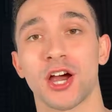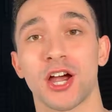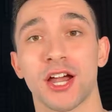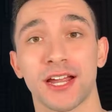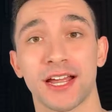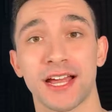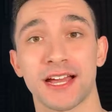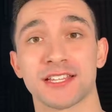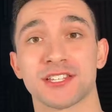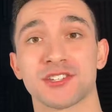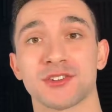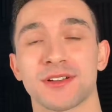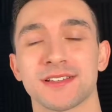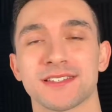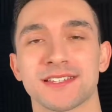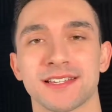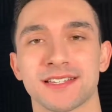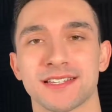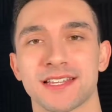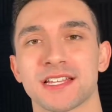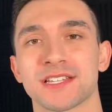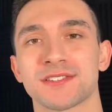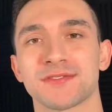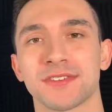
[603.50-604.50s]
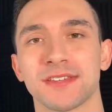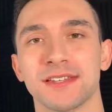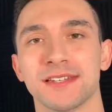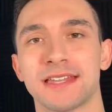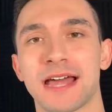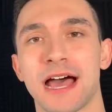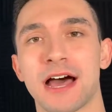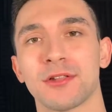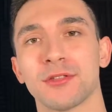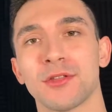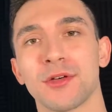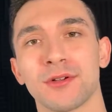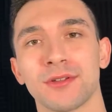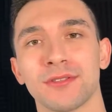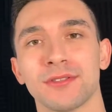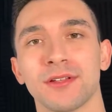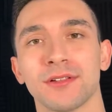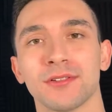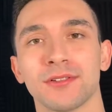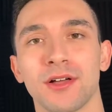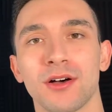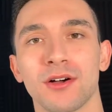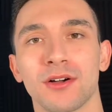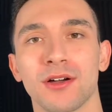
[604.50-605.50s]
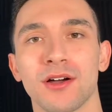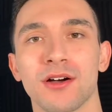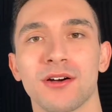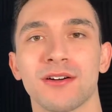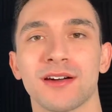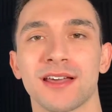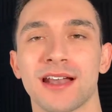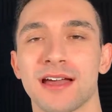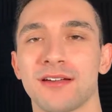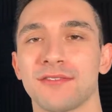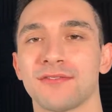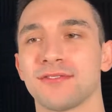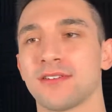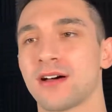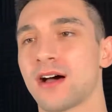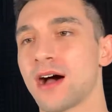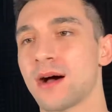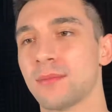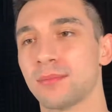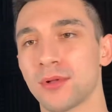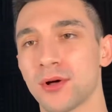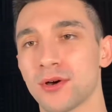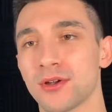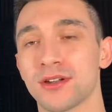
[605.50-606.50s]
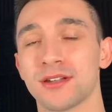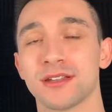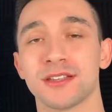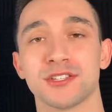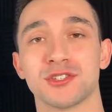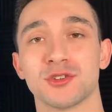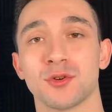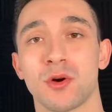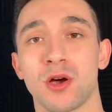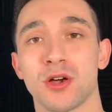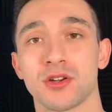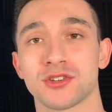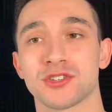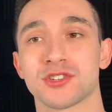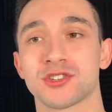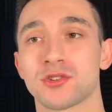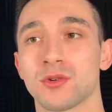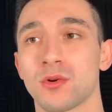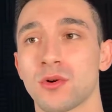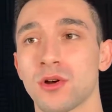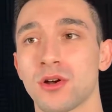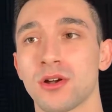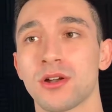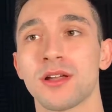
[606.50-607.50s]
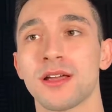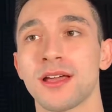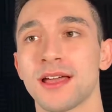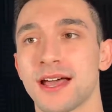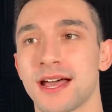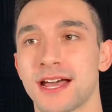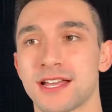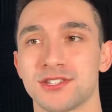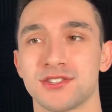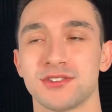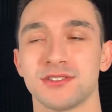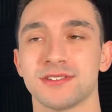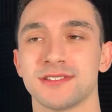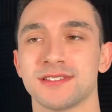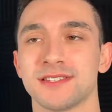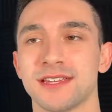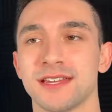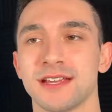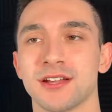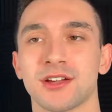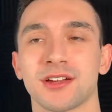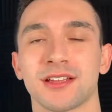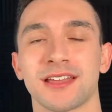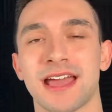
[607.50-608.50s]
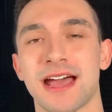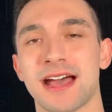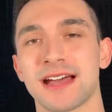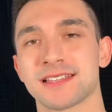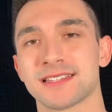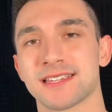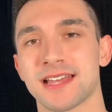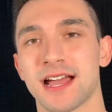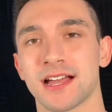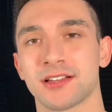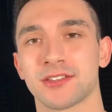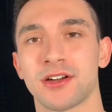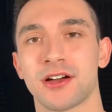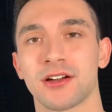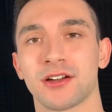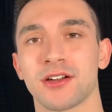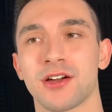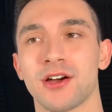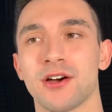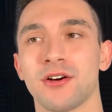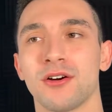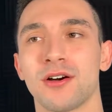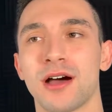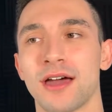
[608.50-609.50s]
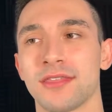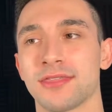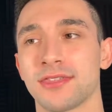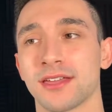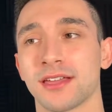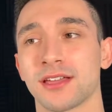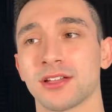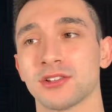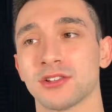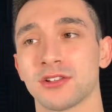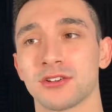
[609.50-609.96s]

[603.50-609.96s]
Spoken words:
right, guys, so I successfully downloaded the logo and I've uploaded it to our store. As you can see here, catsack.co. I think it